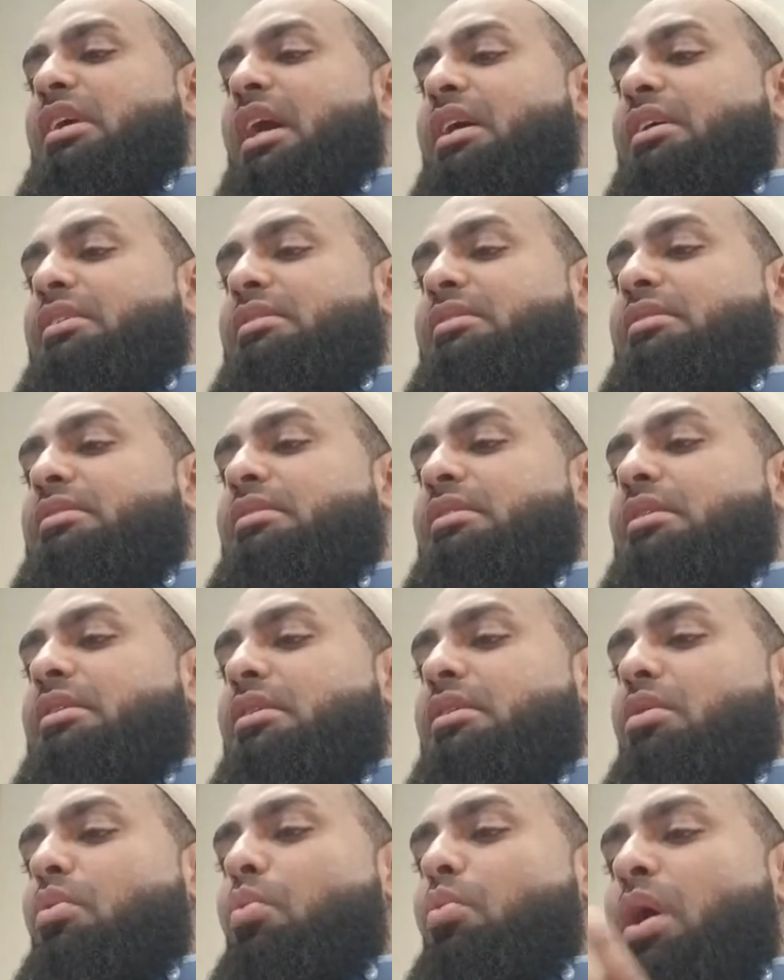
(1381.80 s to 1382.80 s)
us
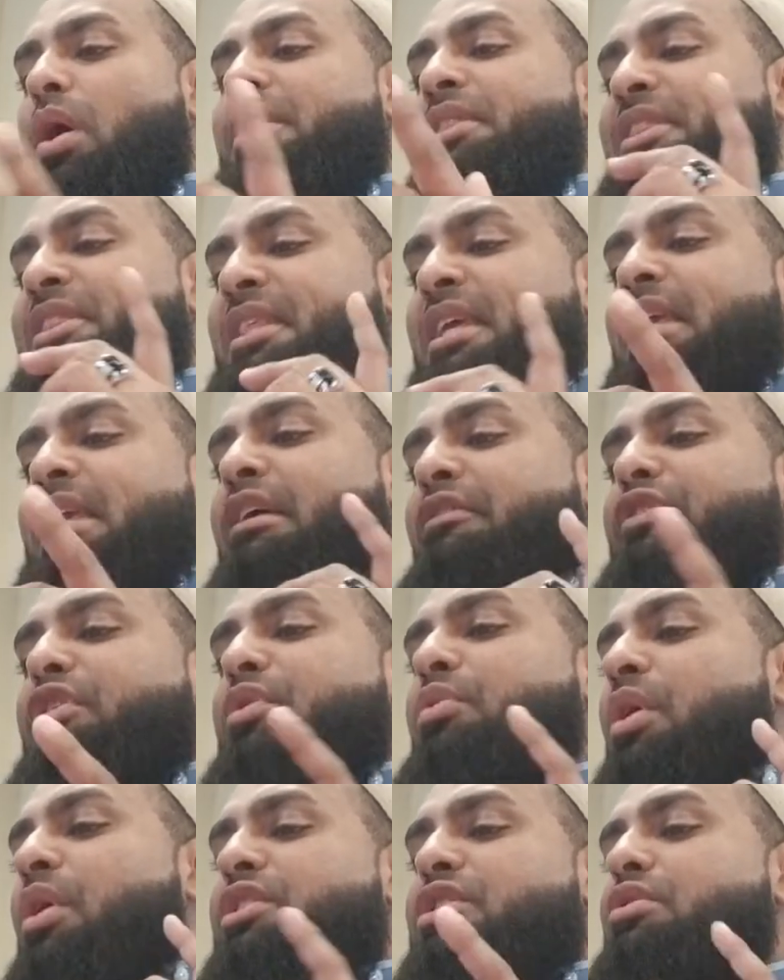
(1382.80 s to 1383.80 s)
one thing, if
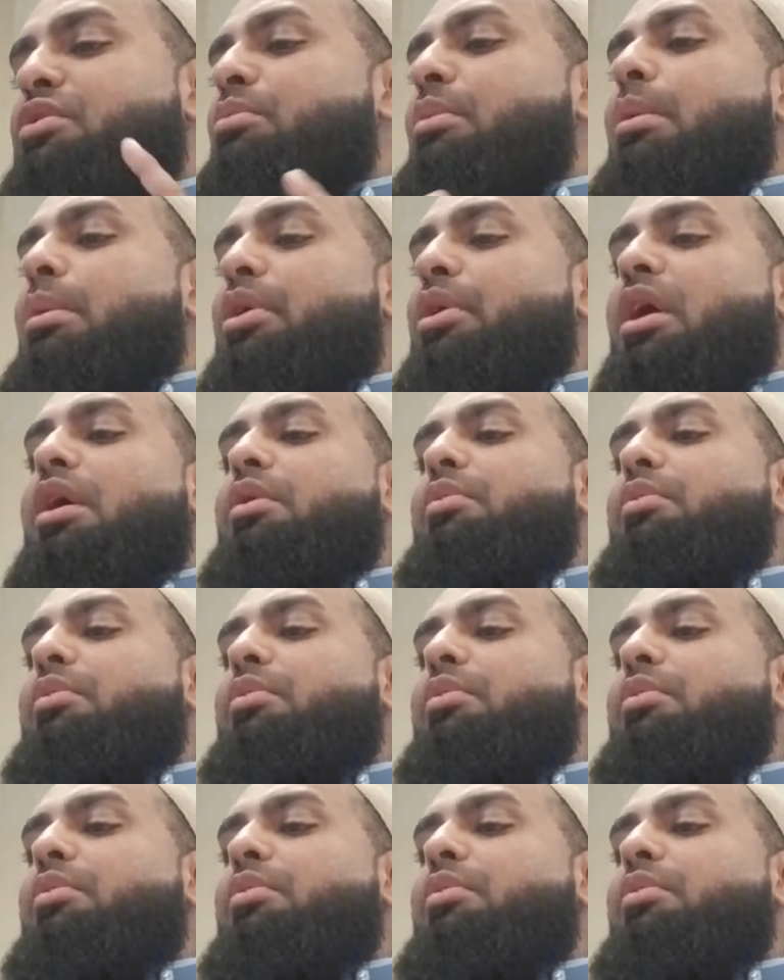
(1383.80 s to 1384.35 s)
you want to remember, our